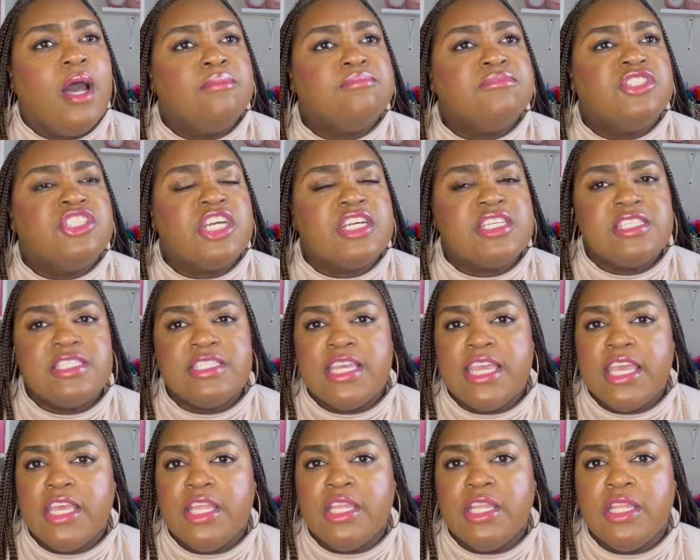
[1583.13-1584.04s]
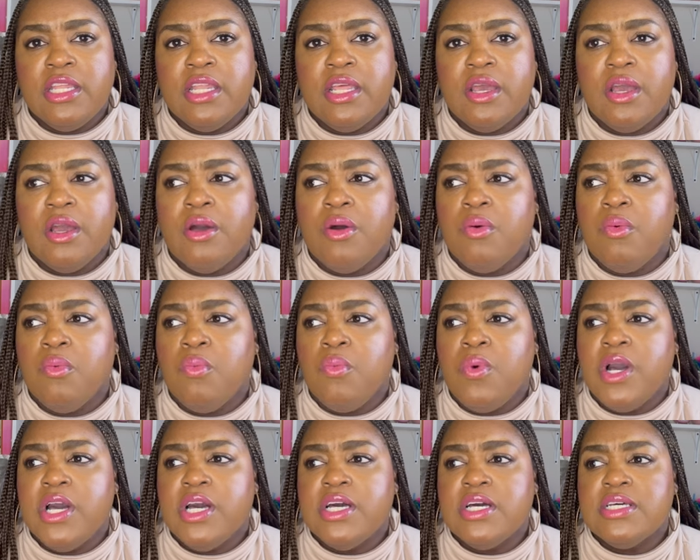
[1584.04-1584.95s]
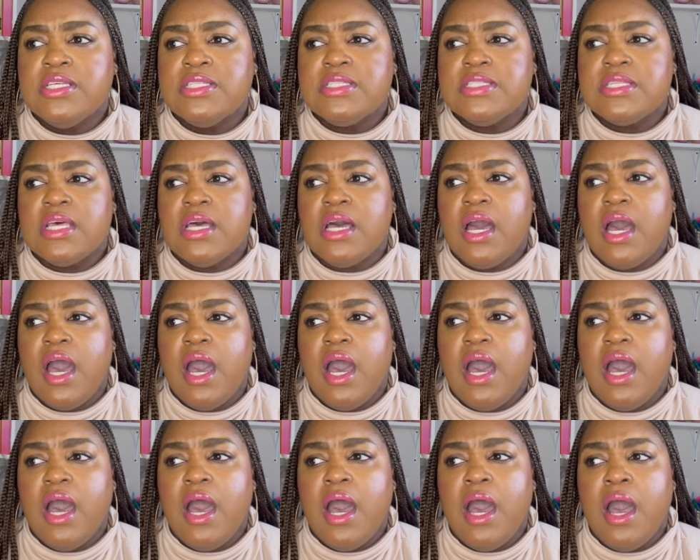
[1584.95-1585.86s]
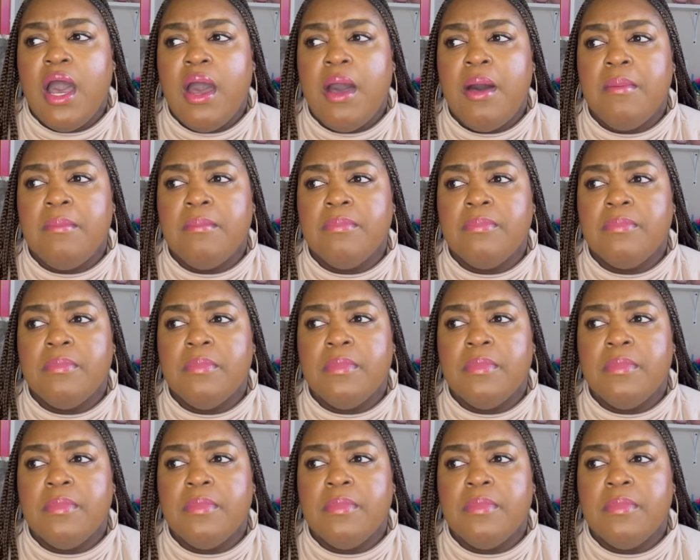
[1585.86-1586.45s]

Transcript: Justine was a